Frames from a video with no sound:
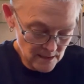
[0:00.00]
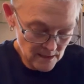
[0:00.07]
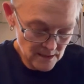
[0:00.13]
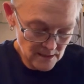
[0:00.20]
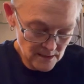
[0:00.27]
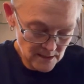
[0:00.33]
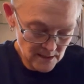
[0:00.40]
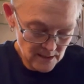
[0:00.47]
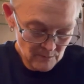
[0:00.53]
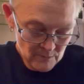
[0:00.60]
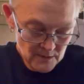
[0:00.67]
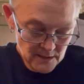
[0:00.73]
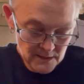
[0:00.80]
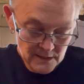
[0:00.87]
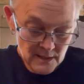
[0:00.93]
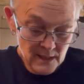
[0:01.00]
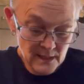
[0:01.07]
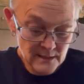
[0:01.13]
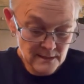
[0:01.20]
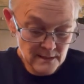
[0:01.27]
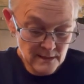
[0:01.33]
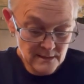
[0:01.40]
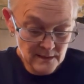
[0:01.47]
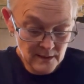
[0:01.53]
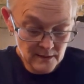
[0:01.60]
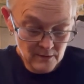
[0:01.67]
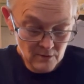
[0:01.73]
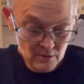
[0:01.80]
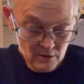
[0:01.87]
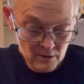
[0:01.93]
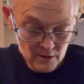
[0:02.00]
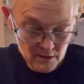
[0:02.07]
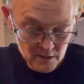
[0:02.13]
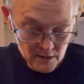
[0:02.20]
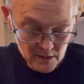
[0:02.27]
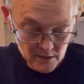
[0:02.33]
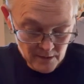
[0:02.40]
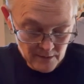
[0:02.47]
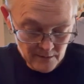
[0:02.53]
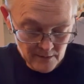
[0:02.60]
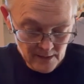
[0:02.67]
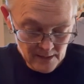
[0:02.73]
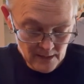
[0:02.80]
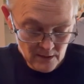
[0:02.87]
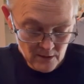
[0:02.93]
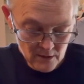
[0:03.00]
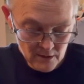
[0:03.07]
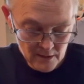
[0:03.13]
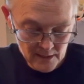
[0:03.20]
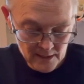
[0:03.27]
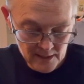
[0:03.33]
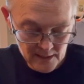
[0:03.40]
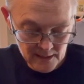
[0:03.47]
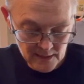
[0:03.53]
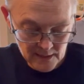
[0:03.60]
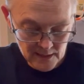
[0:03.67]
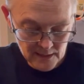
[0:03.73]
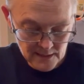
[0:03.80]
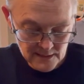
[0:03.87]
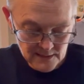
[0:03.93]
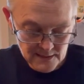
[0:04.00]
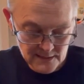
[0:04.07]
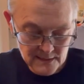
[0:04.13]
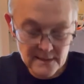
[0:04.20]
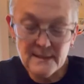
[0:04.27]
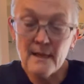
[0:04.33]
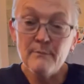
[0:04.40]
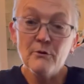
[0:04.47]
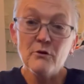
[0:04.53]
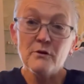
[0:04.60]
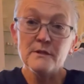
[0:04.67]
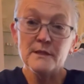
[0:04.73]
Let's see what size they say there are. They are a double